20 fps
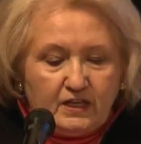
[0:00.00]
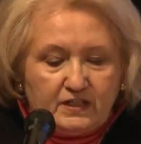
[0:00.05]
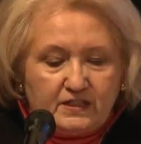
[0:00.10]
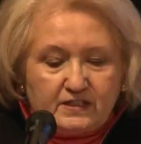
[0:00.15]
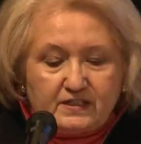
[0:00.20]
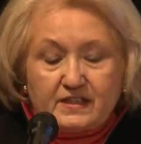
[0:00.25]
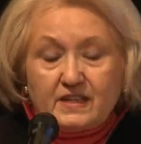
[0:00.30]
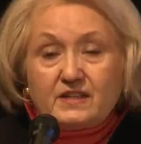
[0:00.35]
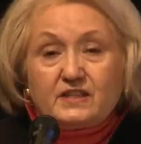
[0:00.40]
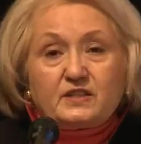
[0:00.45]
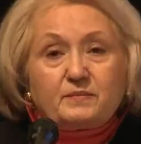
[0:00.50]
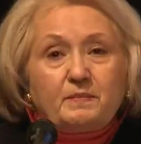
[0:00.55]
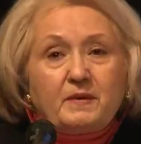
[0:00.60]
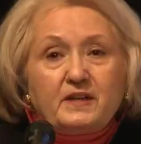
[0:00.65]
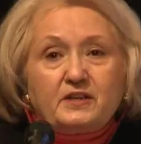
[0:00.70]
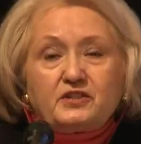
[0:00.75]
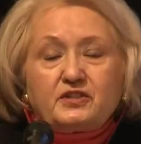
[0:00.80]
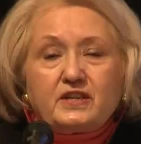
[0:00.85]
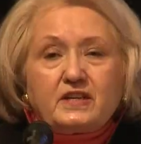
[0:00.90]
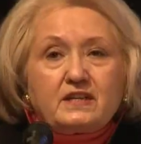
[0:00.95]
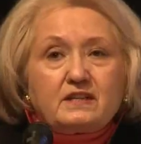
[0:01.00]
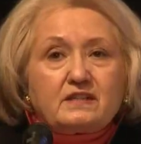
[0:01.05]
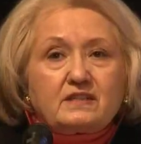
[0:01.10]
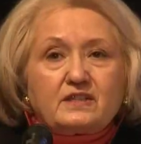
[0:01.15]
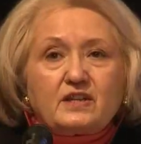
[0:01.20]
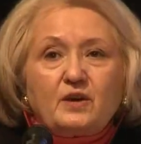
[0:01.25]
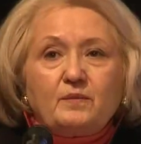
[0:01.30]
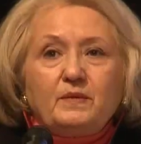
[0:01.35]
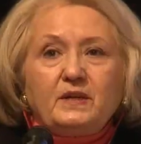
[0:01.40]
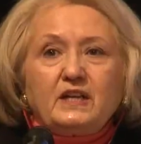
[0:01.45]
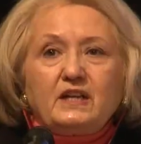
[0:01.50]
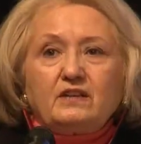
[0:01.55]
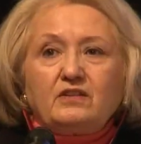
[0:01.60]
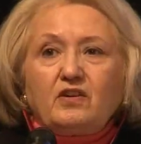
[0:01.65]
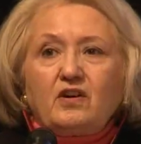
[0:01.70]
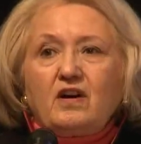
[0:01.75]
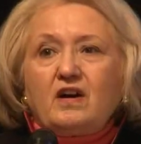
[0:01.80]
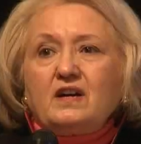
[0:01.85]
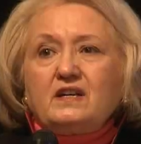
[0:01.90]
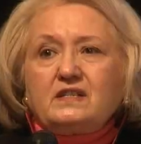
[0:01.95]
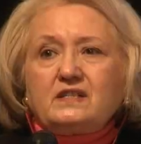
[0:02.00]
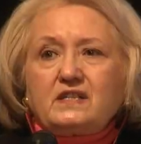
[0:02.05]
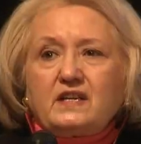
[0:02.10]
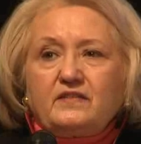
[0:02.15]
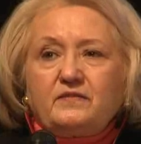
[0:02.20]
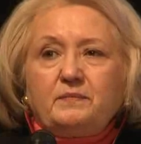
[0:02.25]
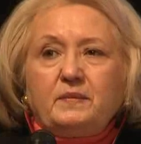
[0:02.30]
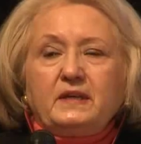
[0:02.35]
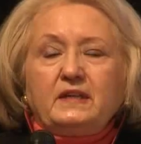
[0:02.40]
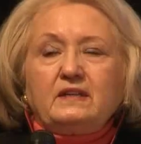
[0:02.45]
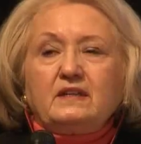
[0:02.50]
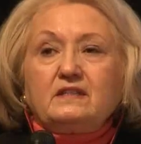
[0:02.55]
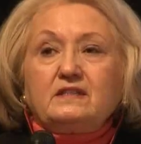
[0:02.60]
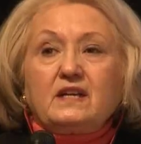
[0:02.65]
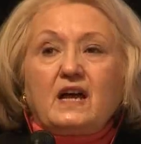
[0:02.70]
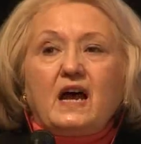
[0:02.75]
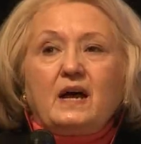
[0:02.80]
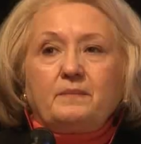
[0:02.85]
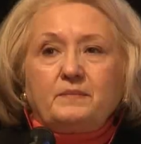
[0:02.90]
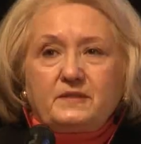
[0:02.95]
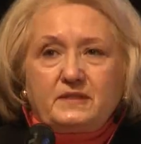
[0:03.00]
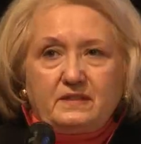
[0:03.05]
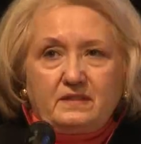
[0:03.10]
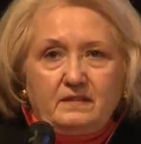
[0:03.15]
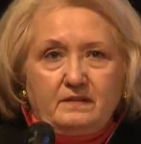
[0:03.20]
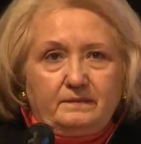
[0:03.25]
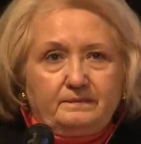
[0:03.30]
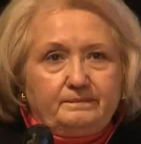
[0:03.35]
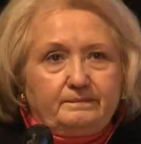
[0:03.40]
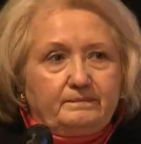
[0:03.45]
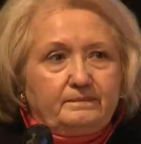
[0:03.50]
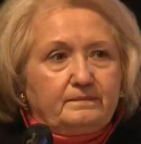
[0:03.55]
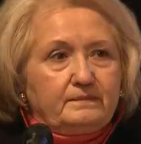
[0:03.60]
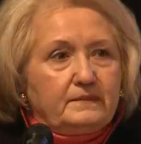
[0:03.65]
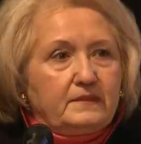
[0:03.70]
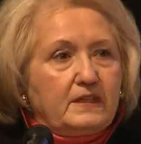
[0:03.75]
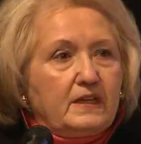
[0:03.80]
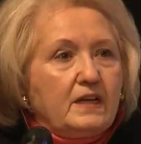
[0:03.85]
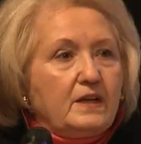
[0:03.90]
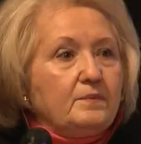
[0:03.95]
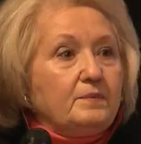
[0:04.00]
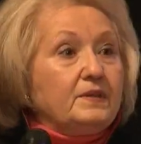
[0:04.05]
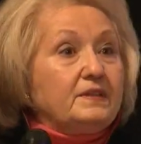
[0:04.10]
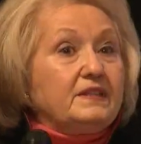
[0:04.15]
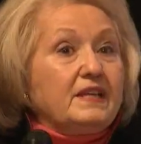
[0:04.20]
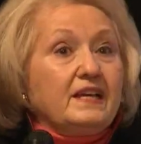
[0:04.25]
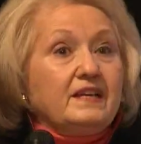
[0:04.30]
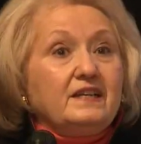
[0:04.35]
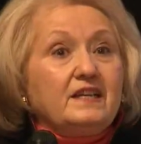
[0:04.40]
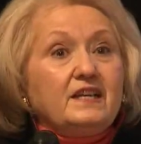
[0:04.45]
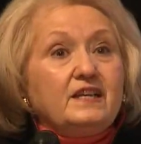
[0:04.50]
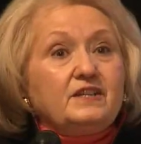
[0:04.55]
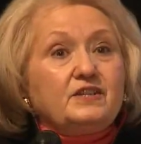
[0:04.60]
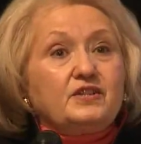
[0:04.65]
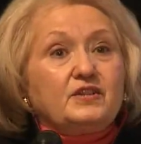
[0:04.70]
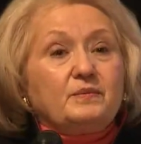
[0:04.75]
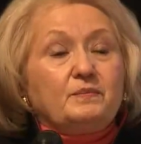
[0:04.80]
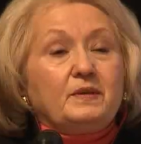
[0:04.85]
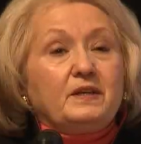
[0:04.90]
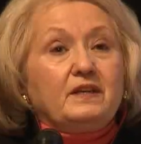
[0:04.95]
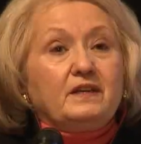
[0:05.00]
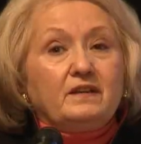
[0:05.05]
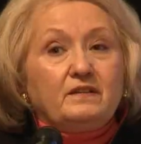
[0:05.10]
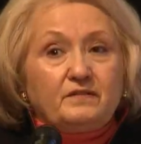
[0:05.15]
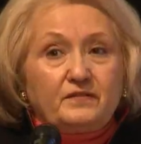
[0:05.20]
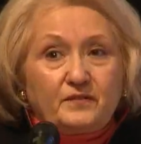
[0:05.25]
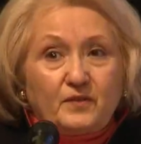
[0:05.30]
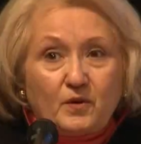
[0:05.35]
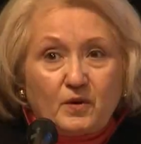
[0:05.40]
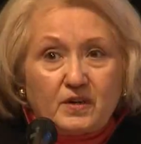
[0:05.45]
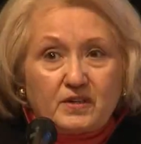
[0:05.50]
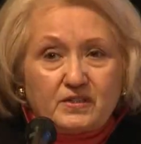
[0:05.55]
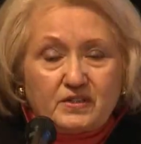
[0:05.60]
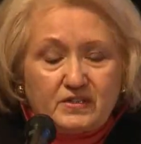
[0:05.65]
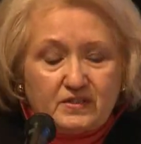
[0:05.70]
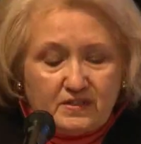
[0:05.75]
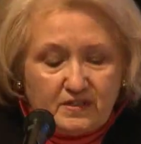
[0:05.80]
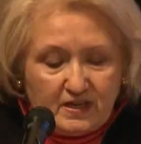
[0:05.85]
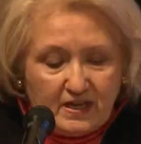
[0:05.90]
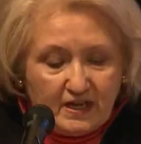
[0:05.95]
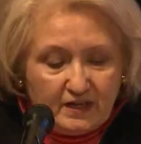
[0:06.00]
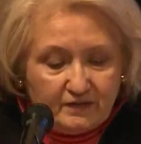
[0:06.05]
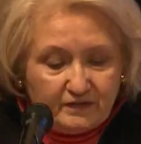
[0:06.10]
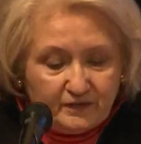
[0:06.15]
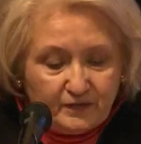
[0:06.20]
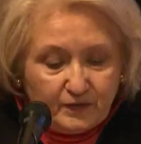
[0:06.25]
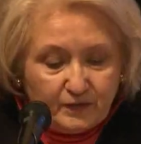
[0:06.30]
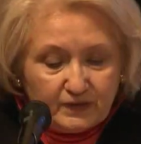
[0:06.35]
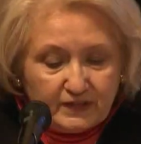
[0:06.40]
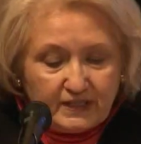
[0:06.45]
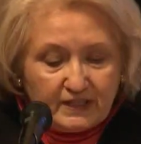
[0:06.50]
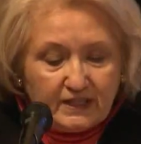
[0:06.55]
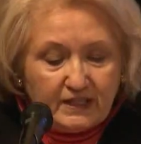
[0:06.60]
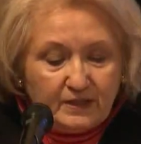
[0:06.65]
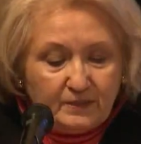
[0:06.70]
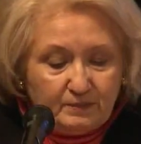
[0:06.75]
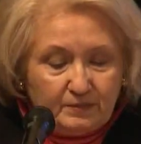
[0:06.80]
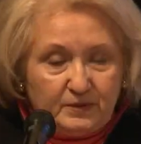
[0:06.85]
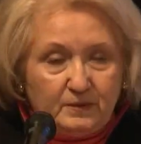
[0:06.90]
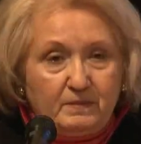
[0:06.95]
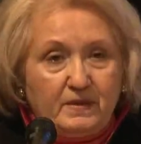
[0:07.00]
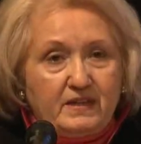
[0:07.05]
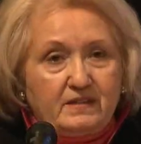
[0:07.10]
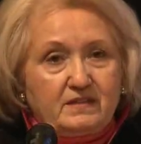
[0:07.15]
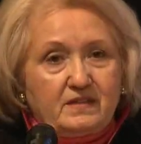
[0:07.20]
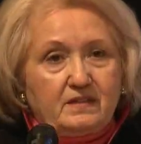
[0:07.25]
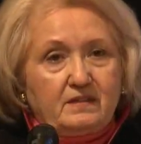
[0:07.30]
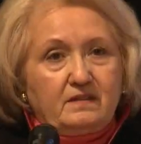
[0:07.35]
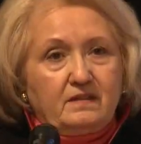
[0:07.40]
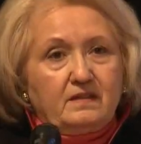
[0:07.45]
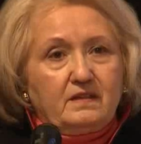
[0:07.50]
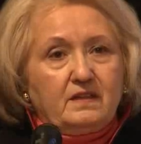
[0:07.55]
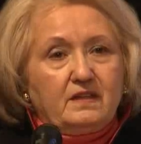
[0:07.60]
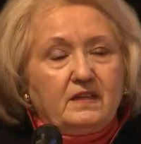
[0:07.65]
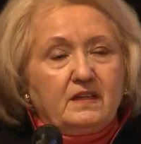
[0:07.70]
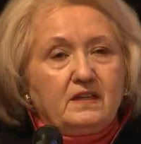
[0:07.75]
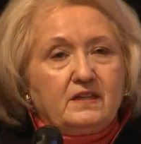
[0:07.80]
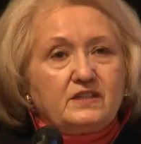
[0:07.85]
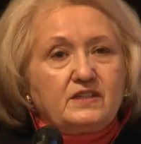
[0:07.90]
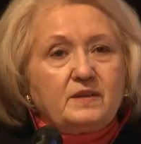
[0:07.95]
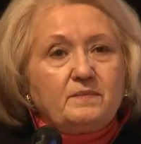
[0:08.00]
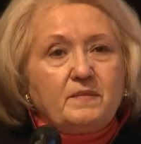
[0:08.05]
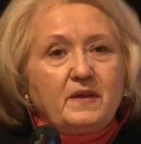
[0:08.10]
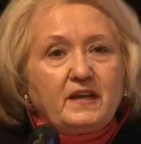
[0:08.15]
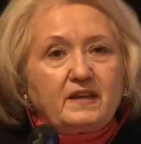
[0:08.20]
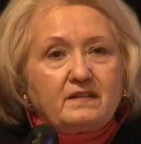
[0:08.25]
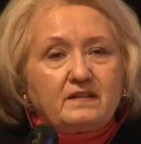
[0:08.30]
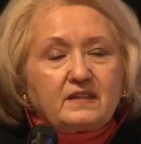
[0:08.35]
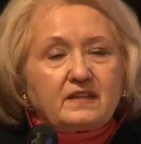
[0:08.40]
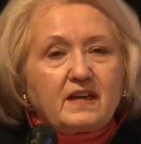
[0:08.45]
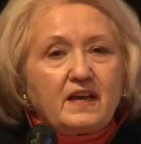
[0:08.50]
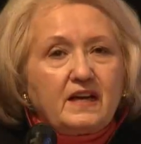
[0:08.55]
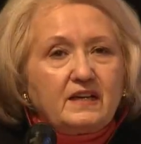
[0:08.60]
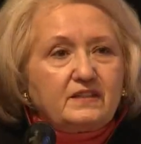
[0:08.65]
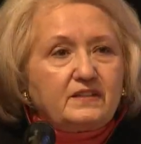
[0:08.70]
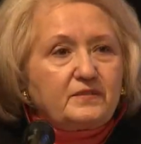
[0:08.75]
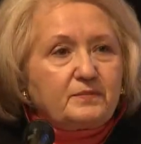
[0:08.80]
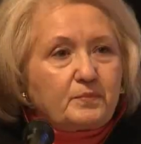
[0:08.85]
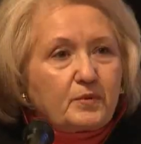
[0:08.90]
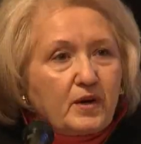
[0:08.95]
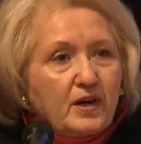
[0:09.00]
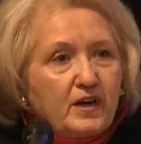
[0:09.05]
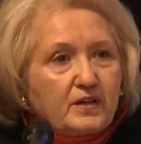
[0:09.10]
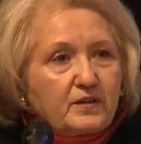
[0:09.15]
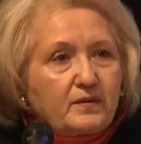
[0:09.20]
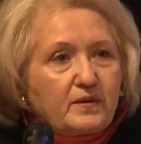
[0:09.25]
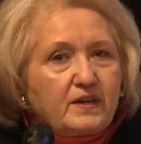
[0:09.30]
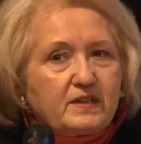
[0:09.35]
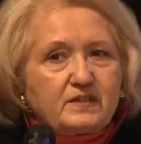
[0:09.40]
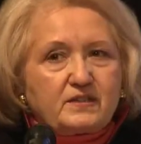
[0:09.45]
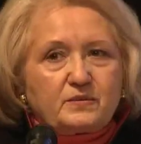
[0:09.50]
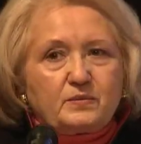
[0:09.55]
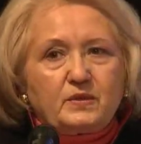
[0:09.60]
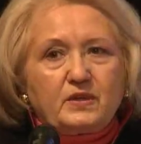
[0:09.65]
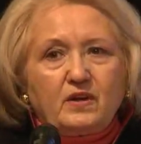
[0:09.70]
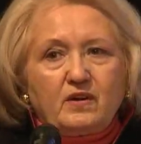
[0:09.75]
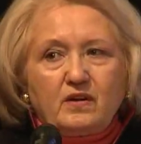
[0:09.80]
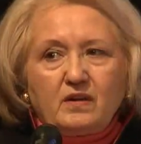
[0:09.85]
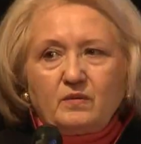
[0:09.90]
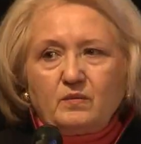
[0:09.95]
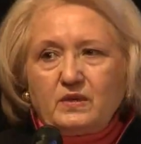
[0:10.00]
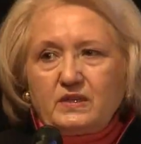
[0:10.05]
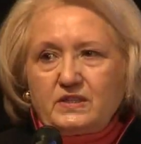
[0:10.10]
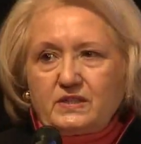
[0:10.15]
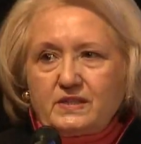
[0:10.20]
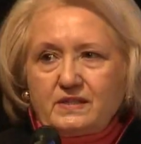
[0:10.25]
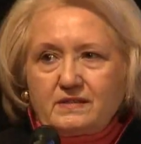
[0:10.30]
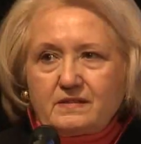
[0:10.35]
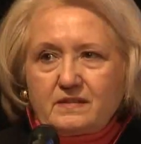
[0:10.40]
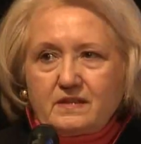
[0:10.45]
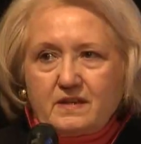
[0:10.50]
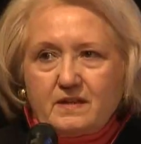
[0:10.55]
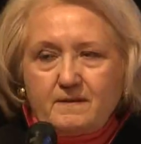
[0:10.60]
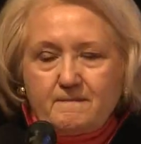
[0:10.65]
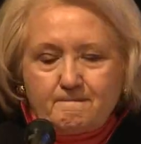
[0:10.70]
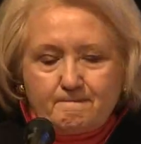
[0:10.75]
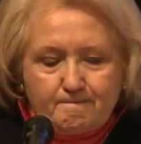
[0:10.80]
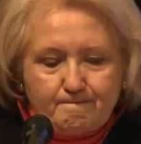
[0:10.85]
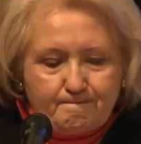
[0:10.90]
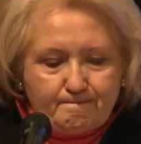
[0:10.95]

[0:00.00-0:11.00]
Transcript: Since Beijing, so many laws have been adopted, but they need to be enforced and fully implemented to make the kind of progress we all want to see.